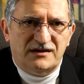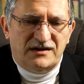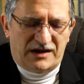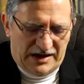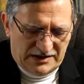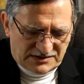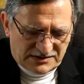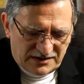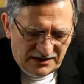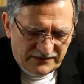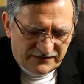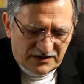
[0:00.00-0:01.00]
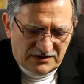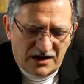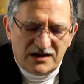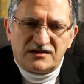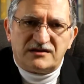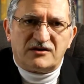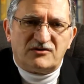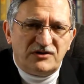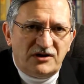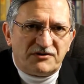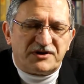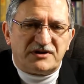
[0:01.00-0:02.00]
has given the
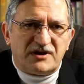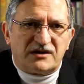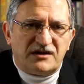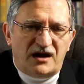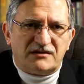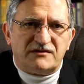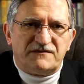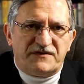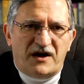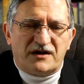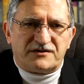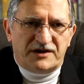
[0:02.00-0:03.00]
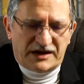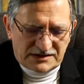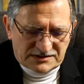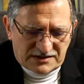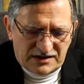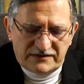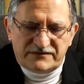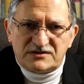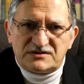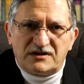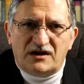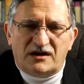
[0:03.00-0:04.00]
glory that God the Father has given
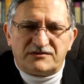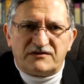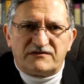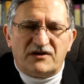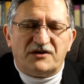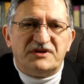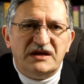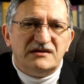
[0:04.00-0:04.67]
to God the Son.